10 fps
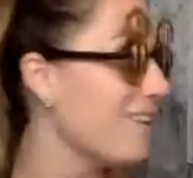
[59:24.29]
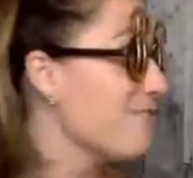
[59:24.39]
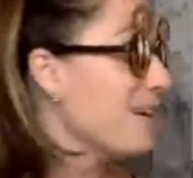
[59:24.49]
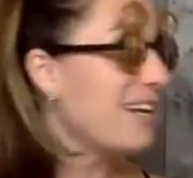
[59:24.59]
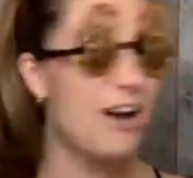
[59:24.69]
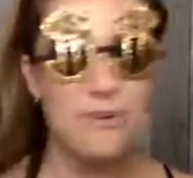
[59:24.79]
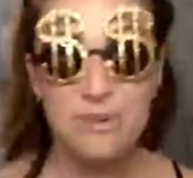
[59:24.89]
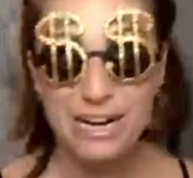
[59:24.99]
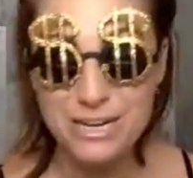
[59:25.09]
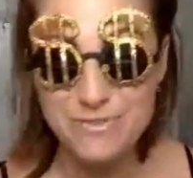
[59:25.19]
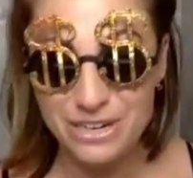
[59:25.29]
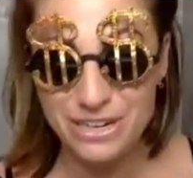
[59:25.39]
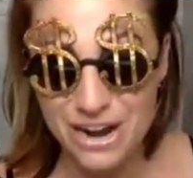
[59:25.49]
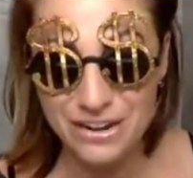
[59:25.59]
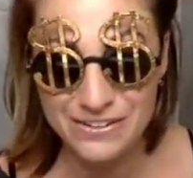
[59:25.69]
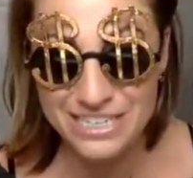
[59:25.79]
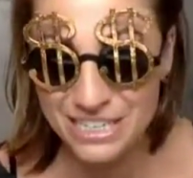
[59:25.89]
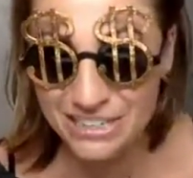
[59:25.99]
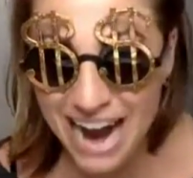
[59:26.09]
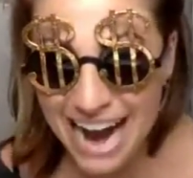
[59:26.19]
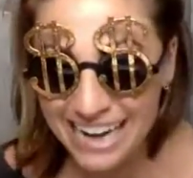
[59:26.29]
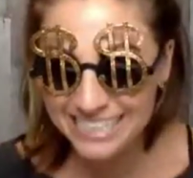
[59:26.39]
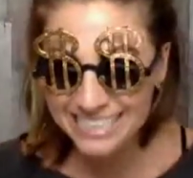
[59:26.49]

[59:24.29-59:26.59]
we know where you were coached, right?